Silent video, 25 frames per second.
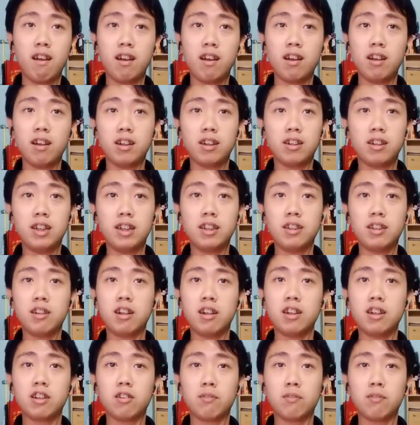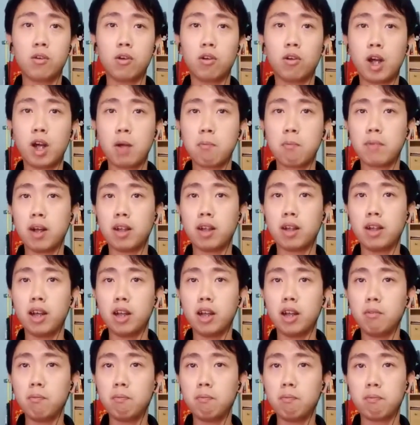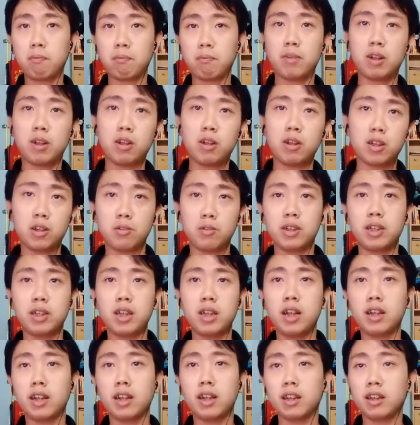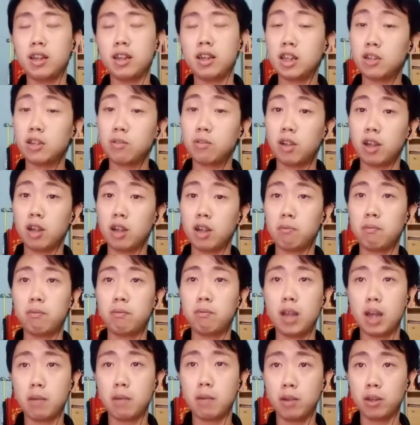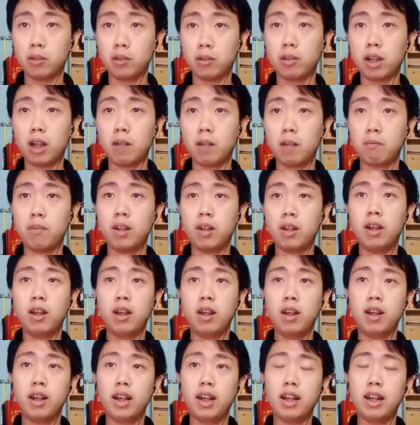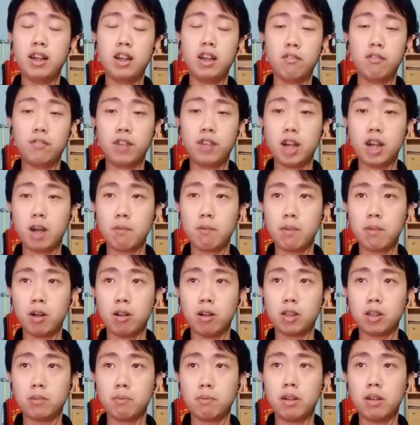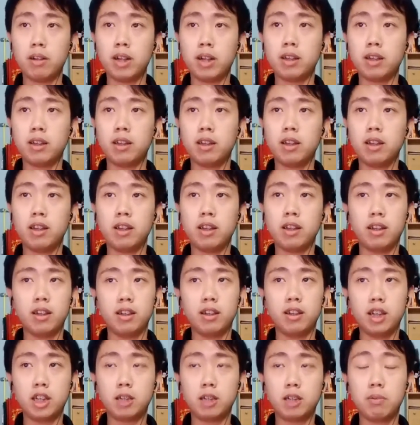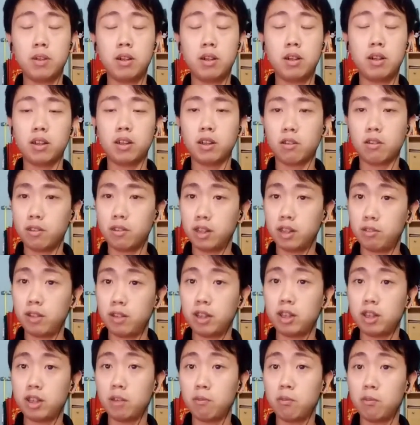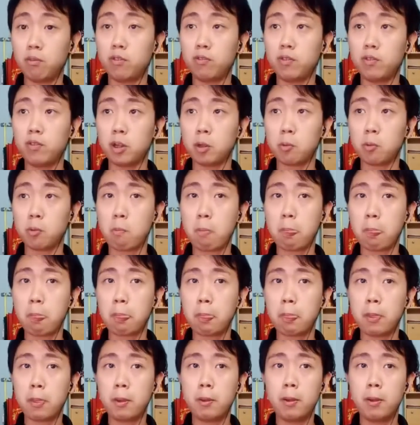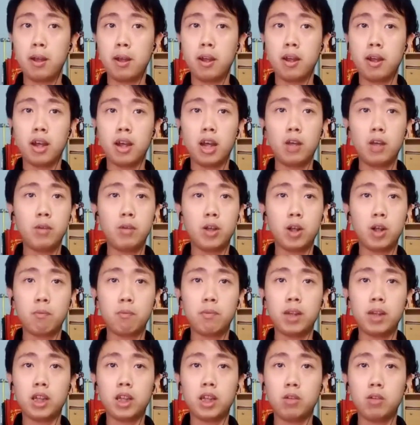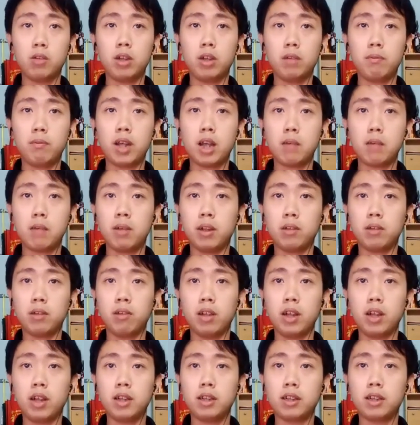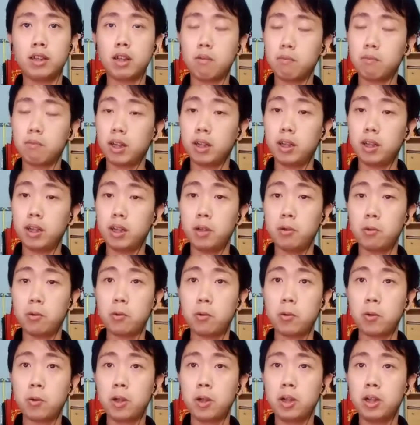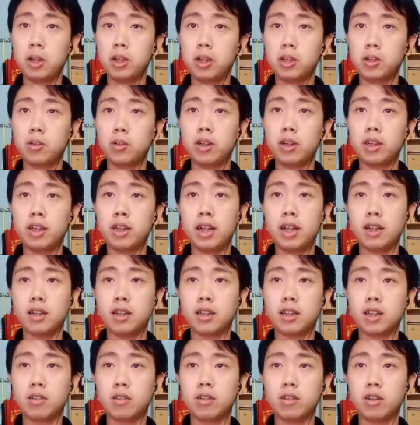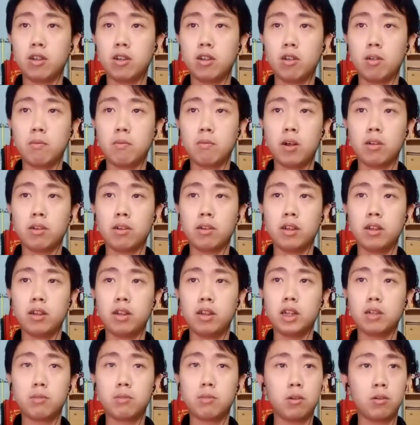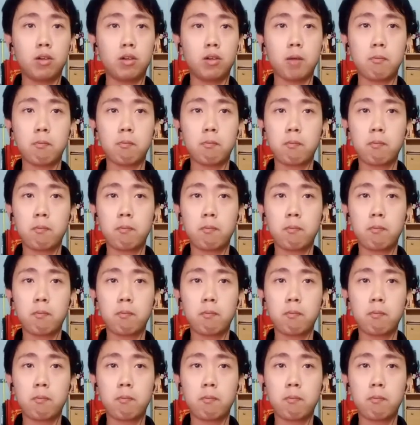This series of programs are done because we think that this will be able to help in lifting up our spirit in this period of restricted movement. And we hope that you will be able to learn something new through the things that we talk about in this program.